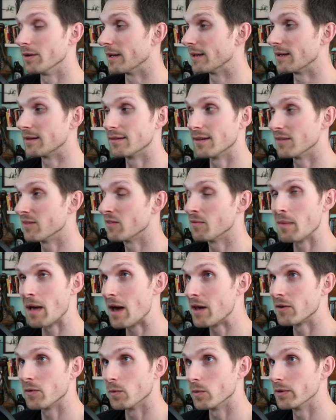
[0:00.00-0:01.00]
Like it doesn't
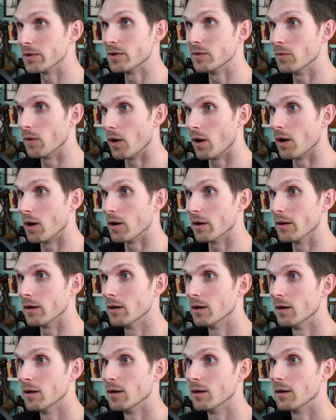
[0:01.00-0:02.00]
matter where you are. I
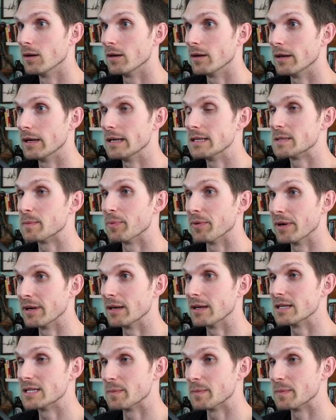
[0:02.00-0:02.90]
don't care who it's you bring, are.